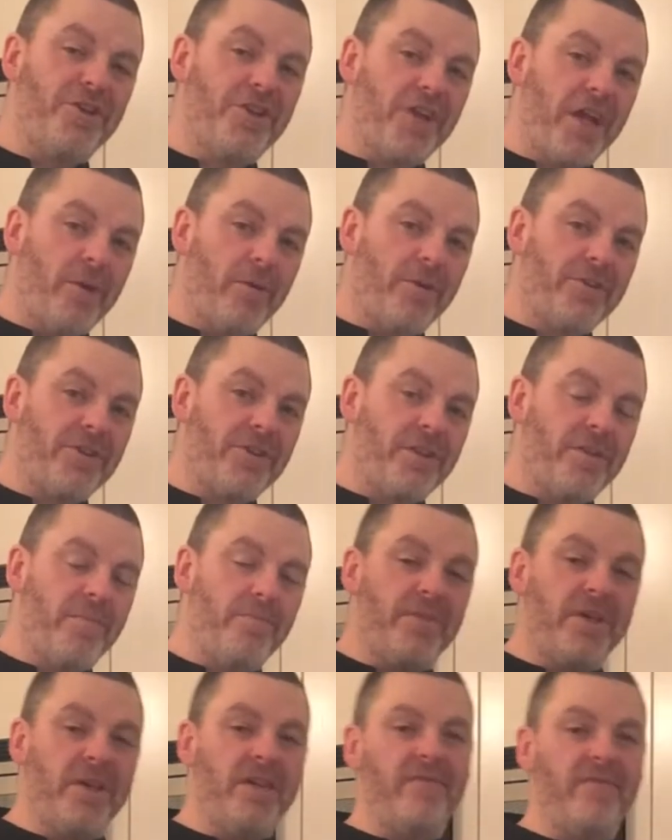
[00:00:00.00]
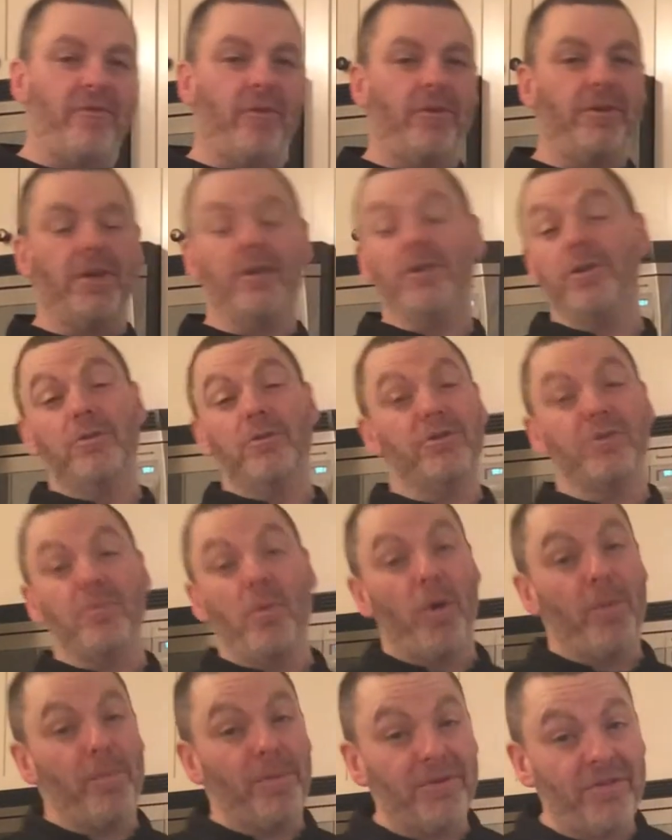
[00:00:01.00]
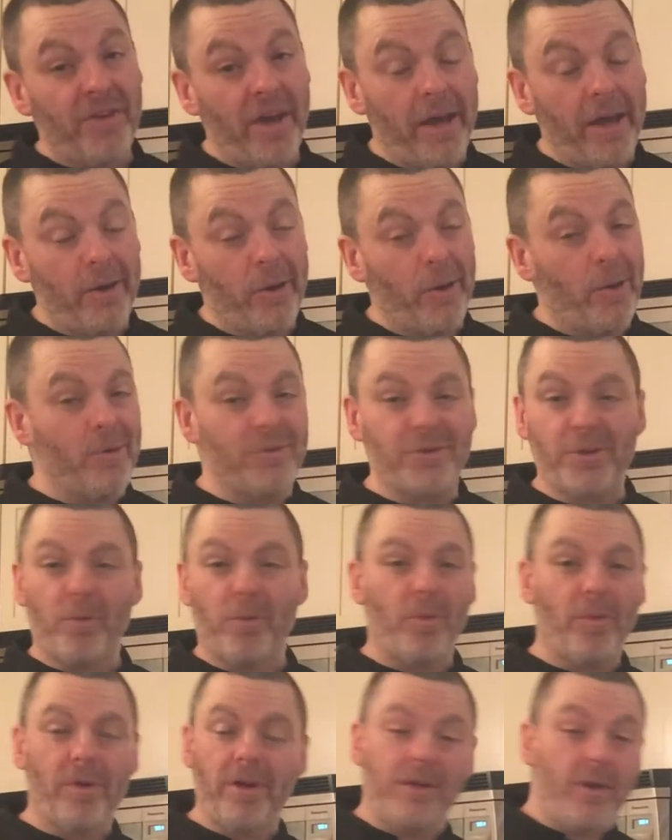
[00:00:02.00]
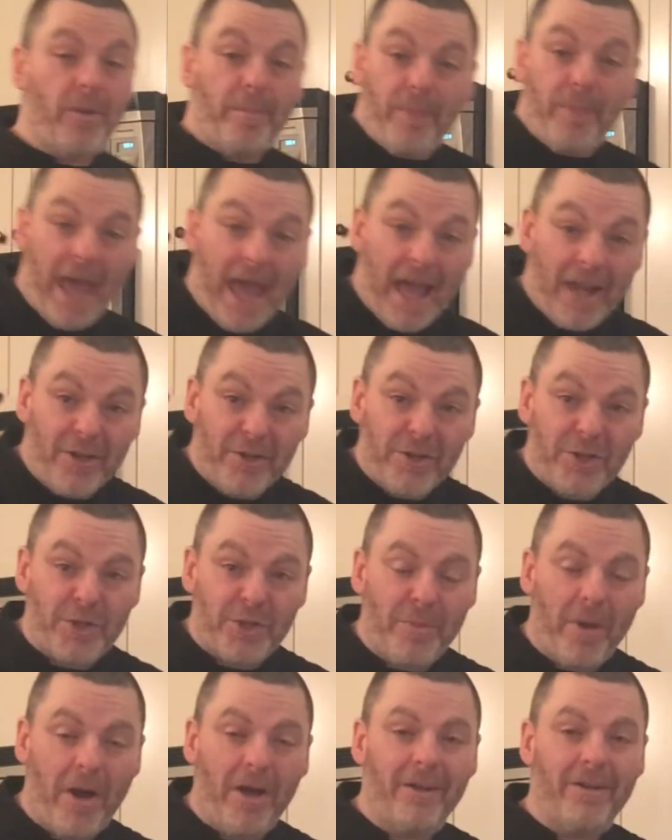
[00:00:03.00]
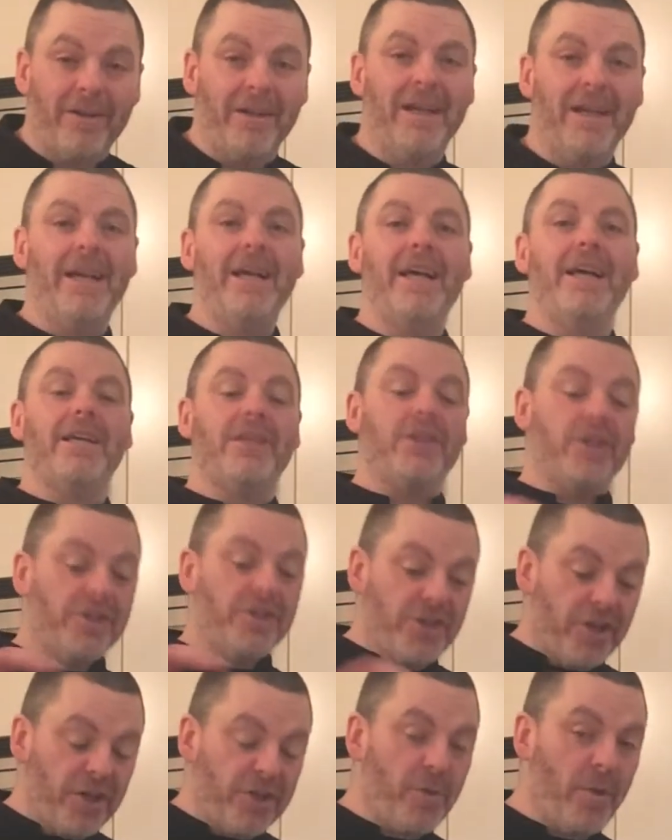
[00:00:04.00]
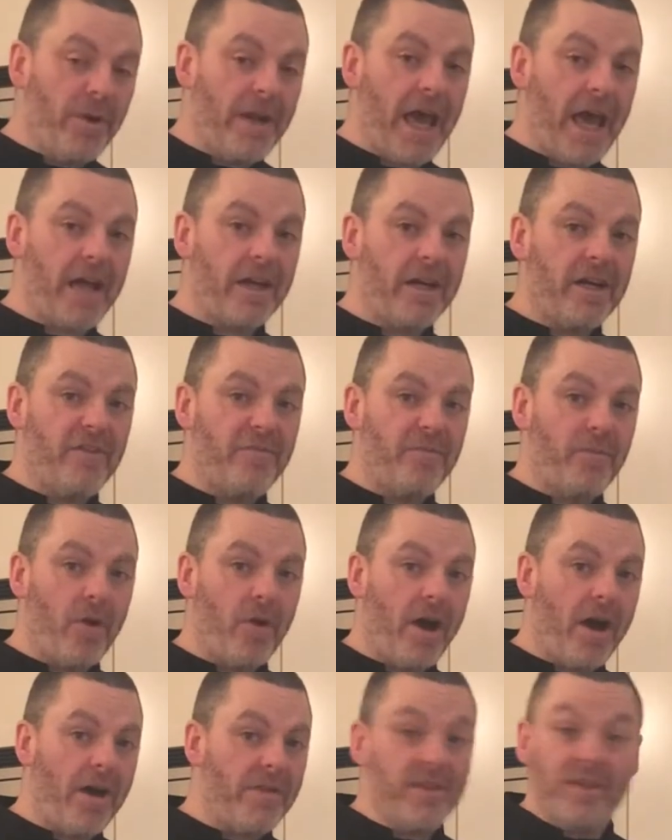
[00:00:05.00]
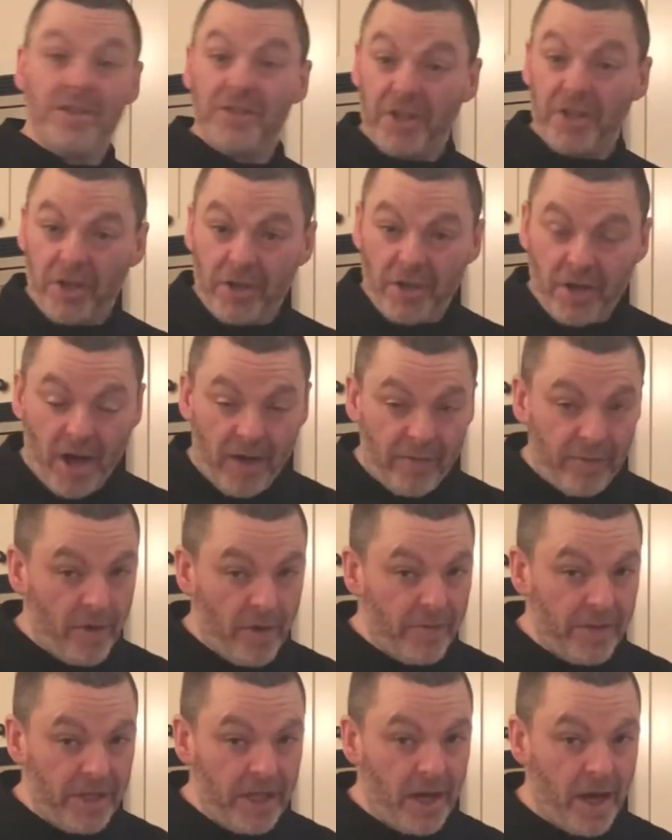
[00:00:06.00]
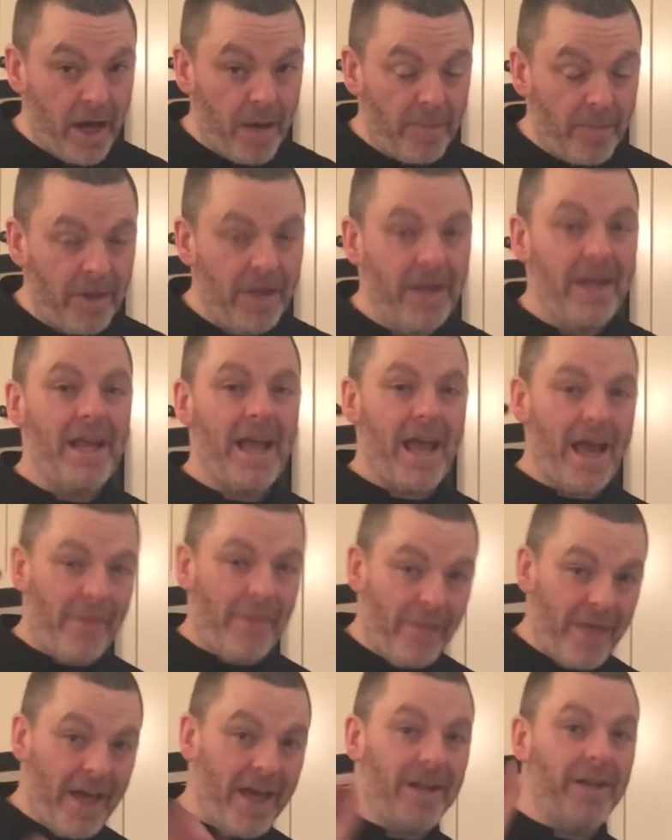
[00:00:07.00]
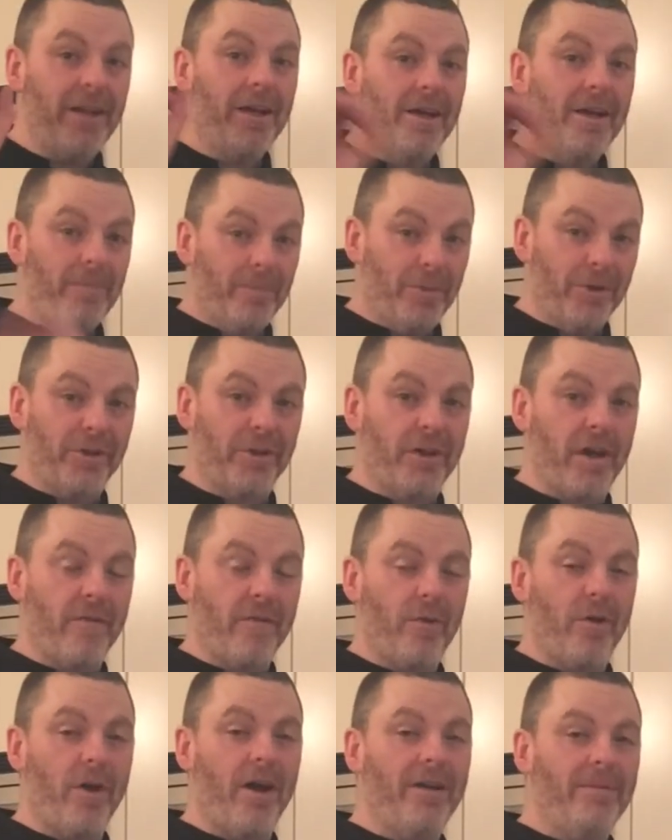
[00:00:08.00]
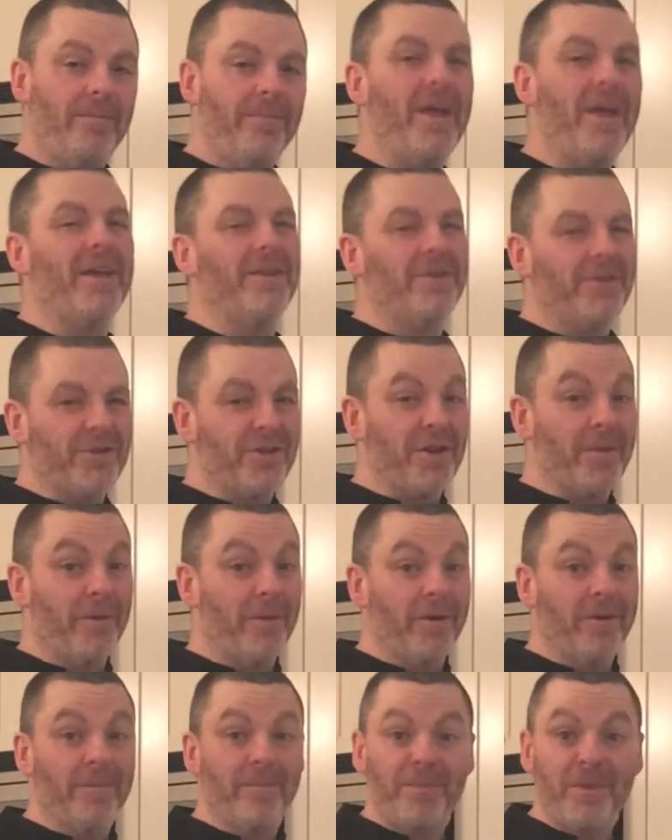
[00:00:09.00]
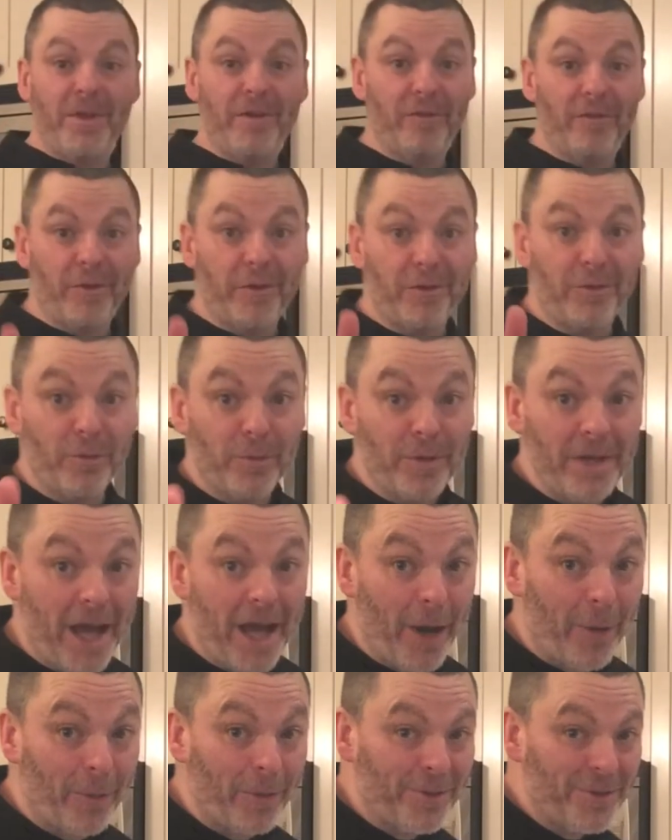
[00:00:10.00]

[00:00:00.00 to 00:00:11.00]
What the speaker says: generous on the beef or you used more potatoes or your pan is smaller, you just want to add enough broth to cover everything up and then put the cover on and simmer for 3 hours.